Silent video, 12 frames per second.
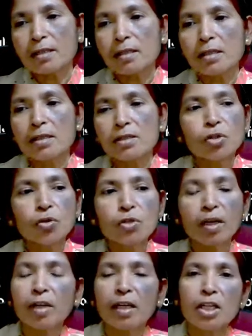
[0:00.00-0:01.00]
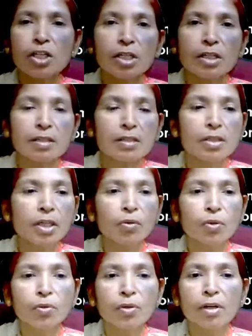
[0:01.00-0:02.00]
usually between nations,
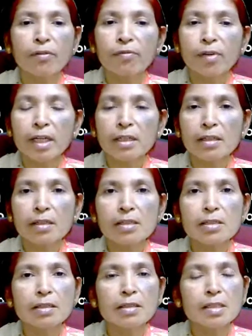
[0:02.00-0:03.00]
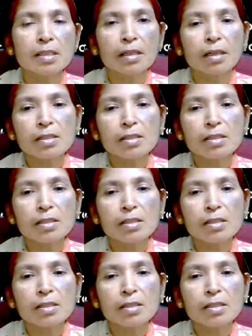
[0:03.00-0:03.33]
due to different cultures,